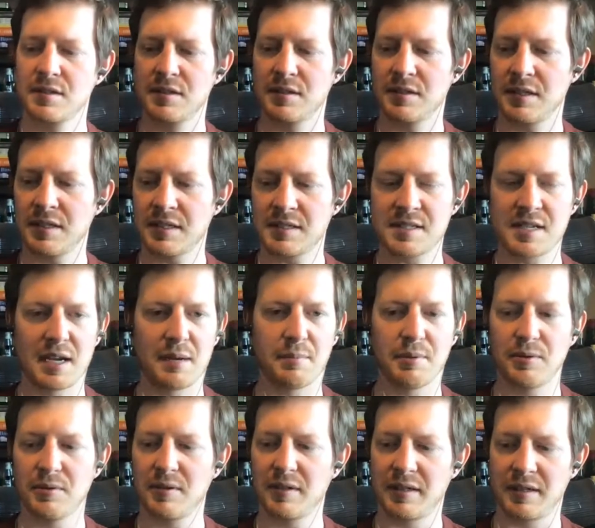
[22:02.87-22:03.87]

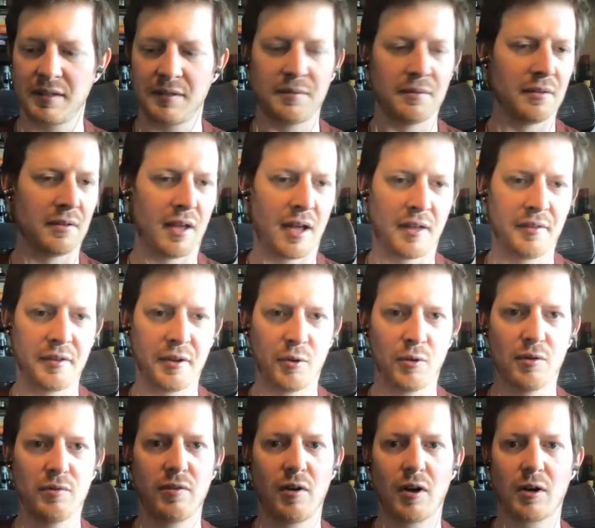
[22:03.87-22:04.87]
example on the
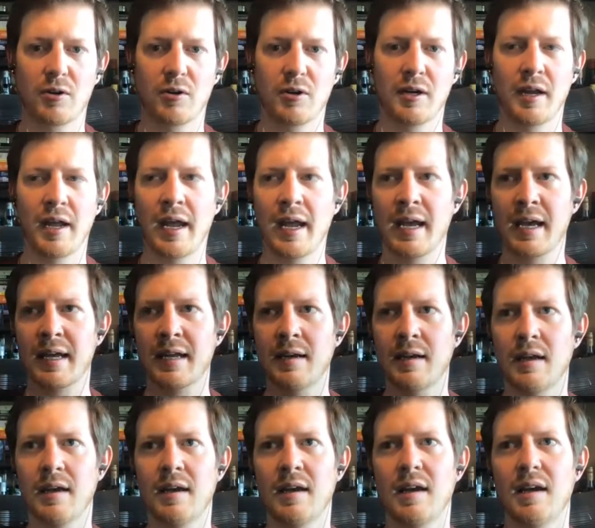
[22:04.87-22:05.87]
Old Foghorn.
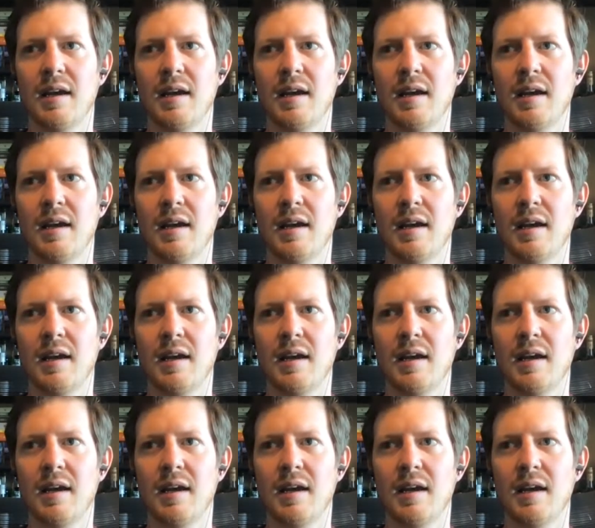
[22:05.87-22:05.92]
And